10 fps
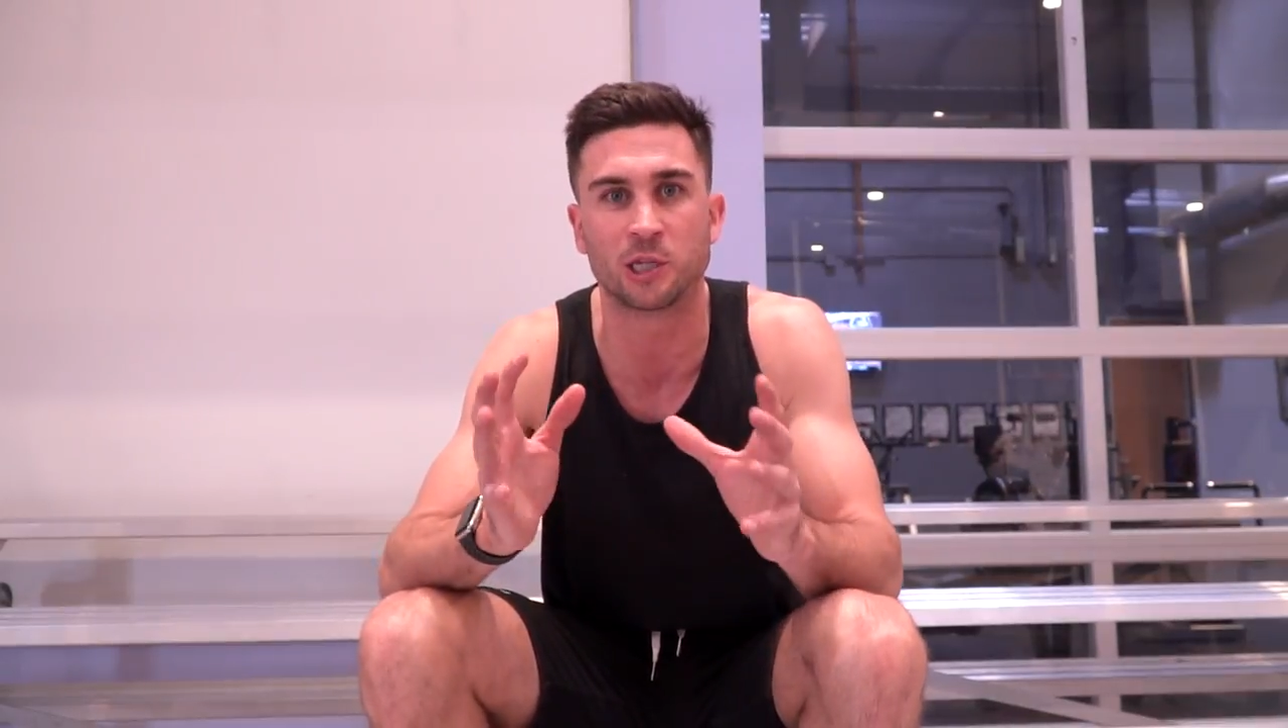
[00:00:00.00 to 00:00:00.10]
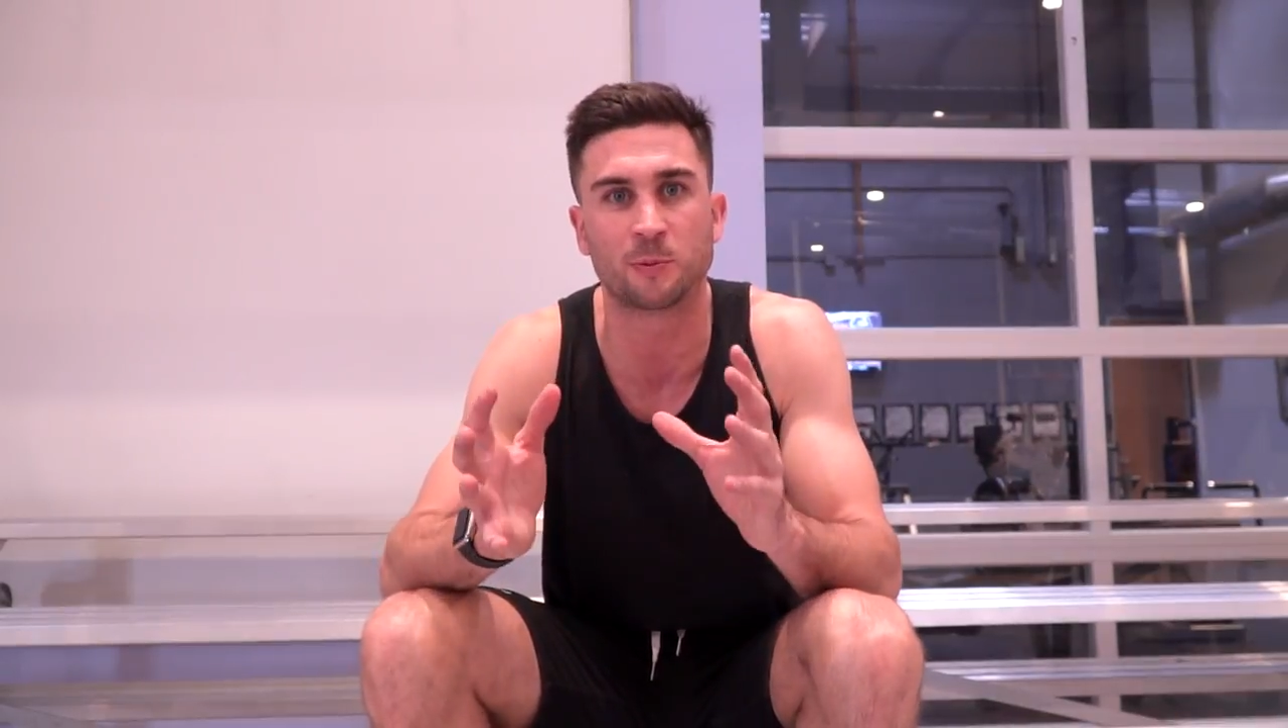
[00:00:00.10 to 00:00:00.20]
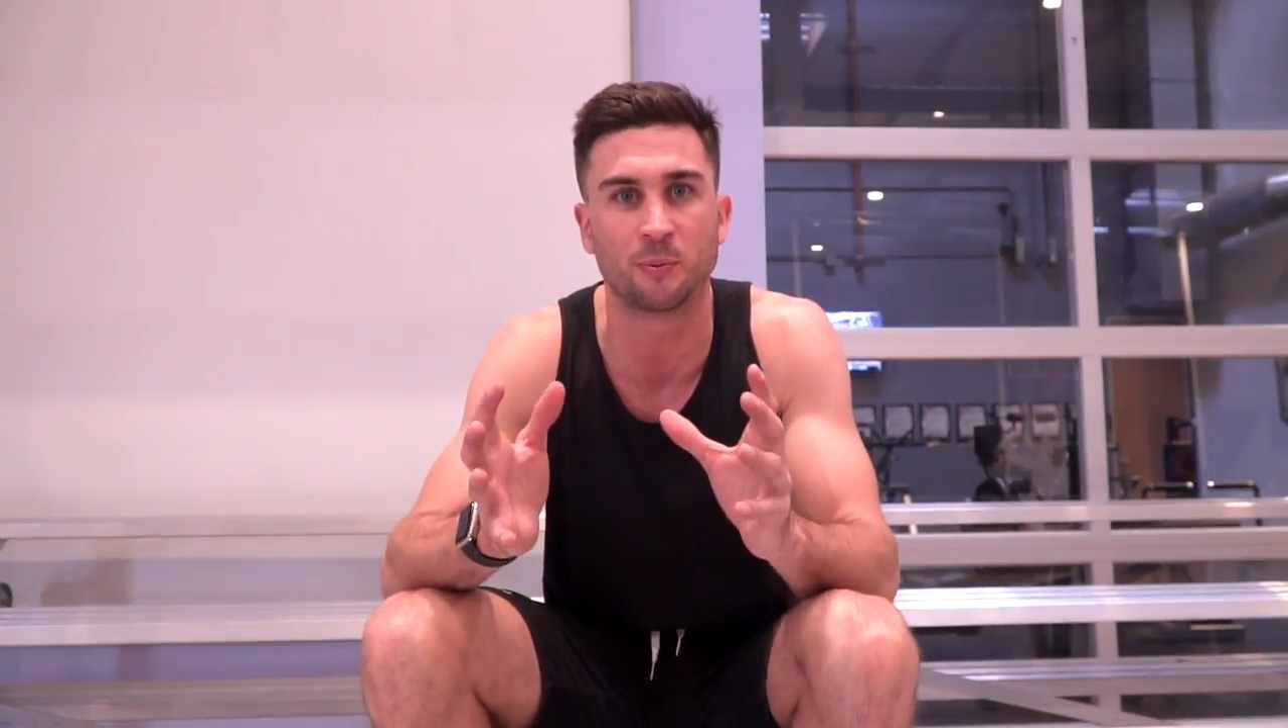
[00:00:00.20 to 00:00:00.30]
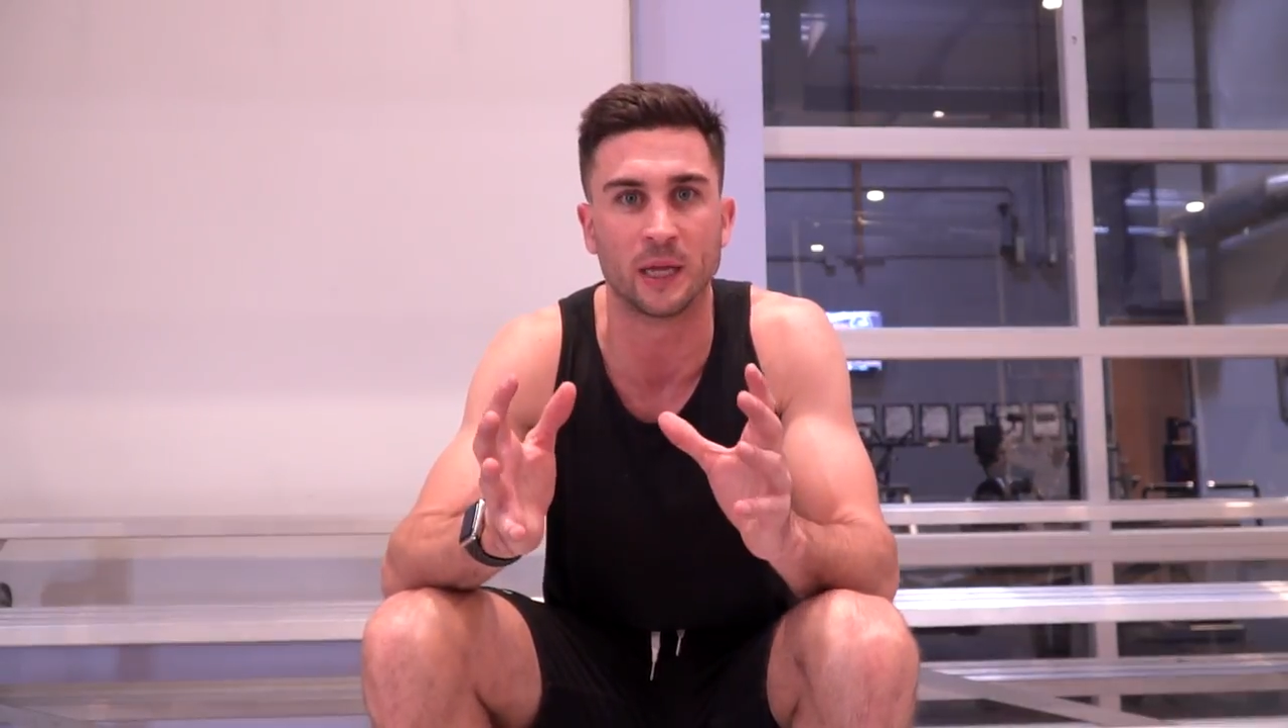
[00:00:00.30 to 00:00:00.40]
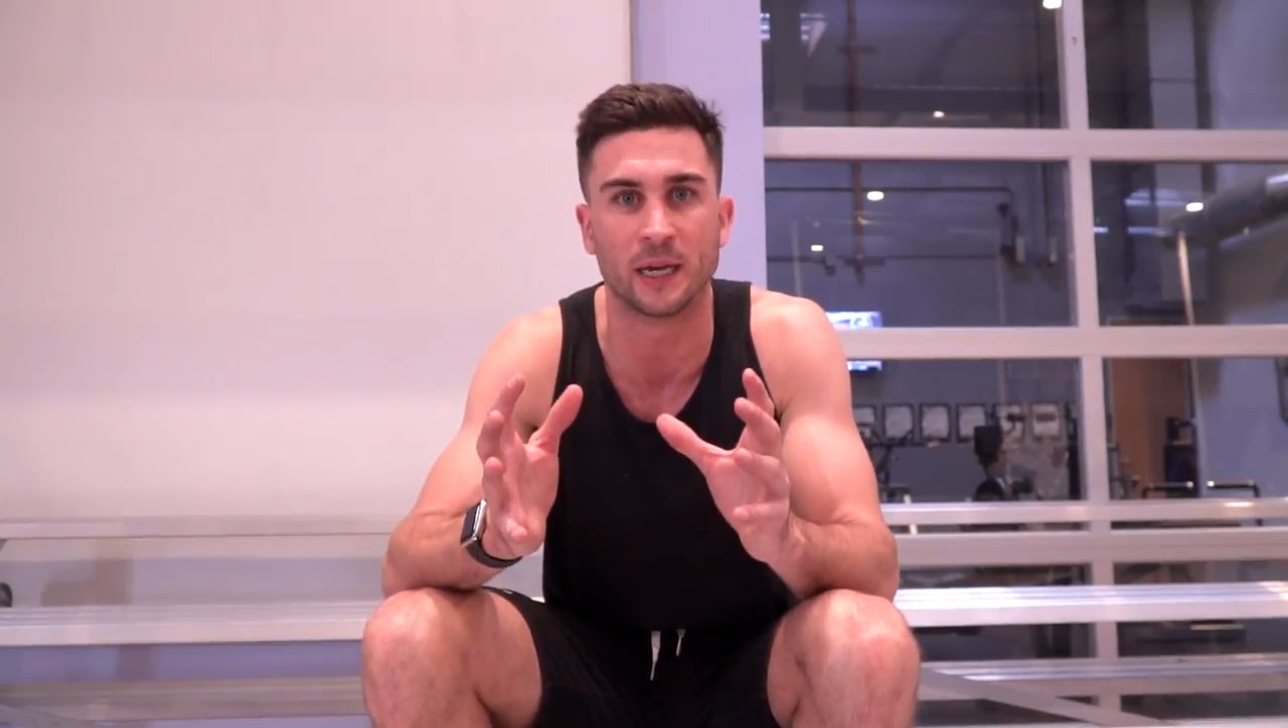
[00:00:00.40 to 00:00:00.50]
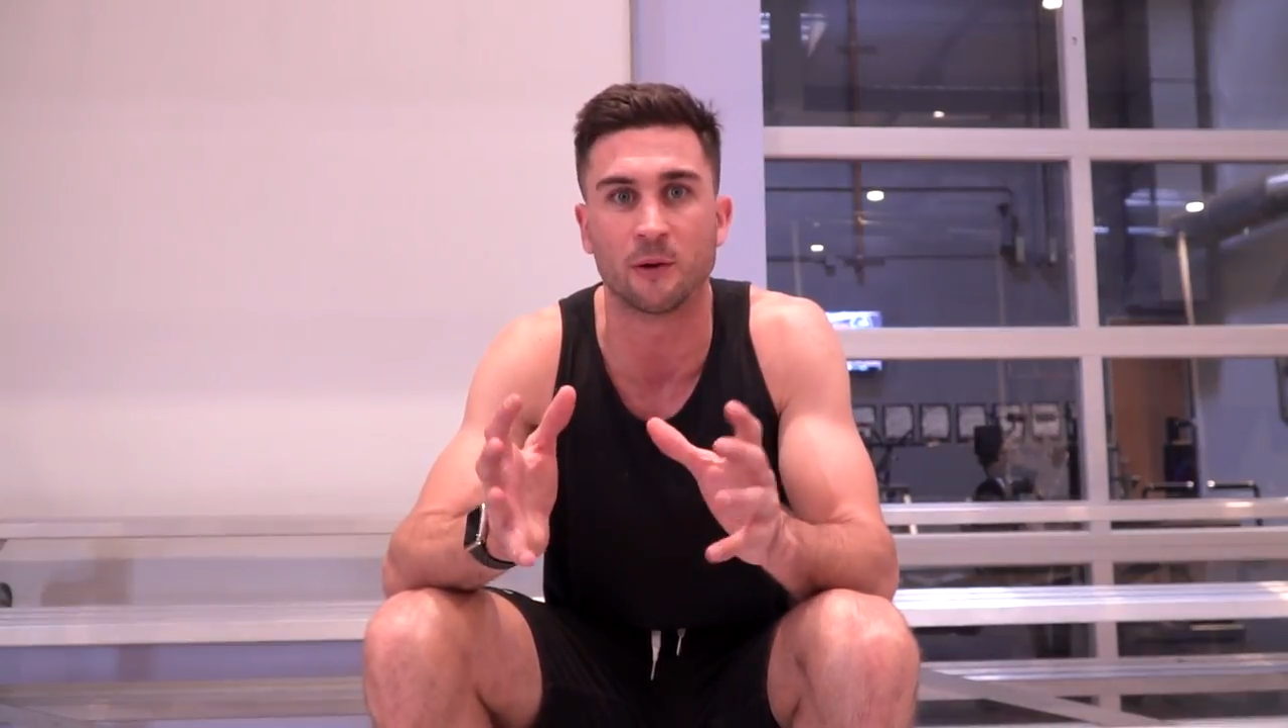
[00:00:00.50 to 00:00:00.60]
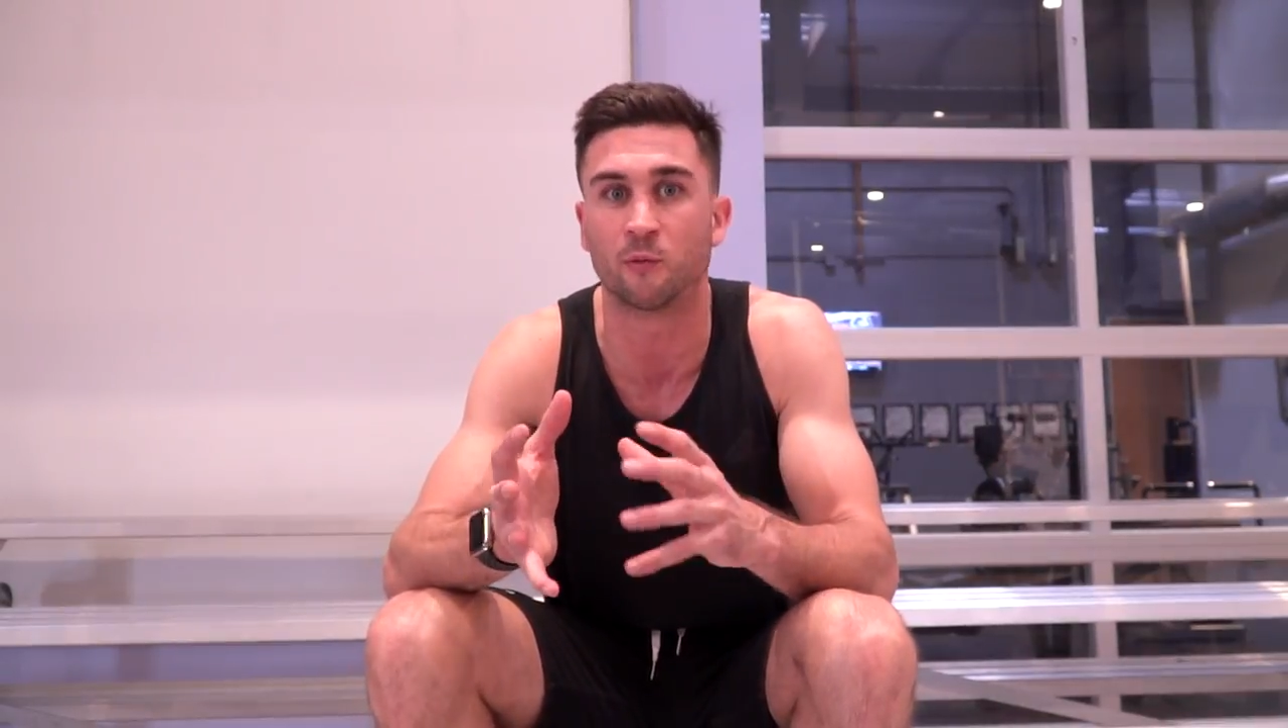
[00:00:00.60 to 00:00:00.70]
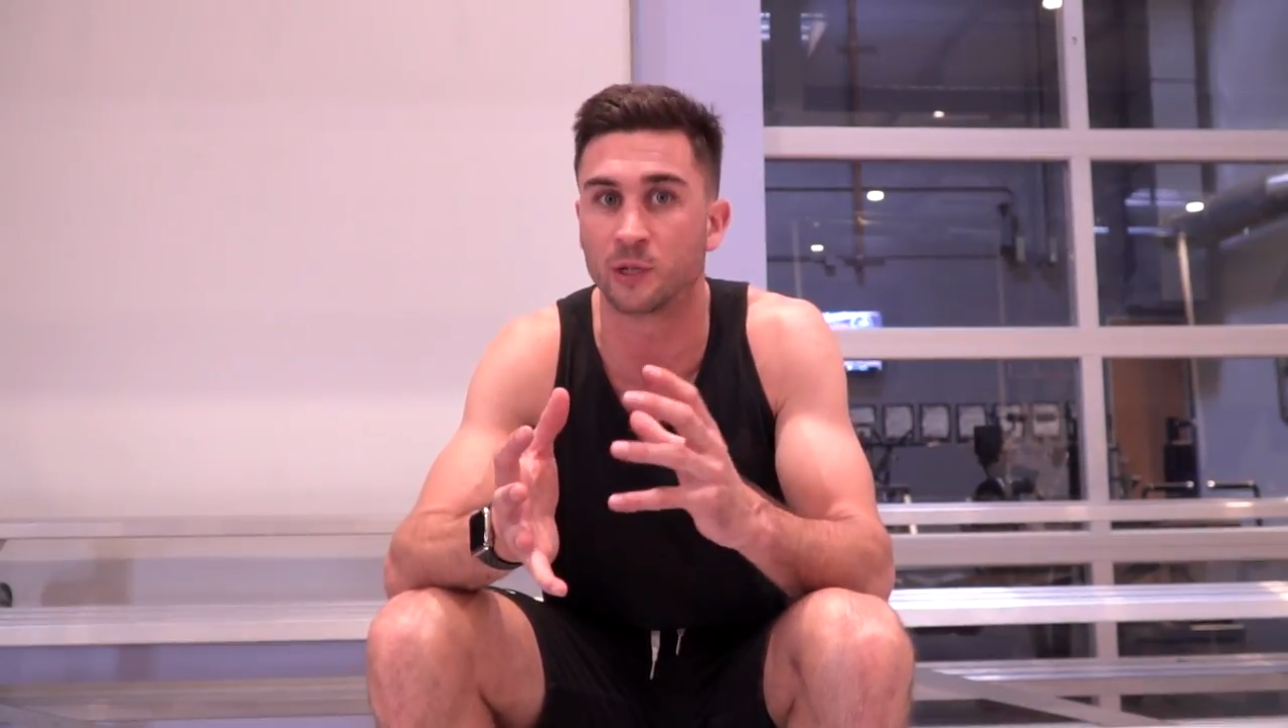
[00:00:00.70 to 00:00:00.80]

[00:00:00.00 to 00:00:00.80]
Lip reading: split it.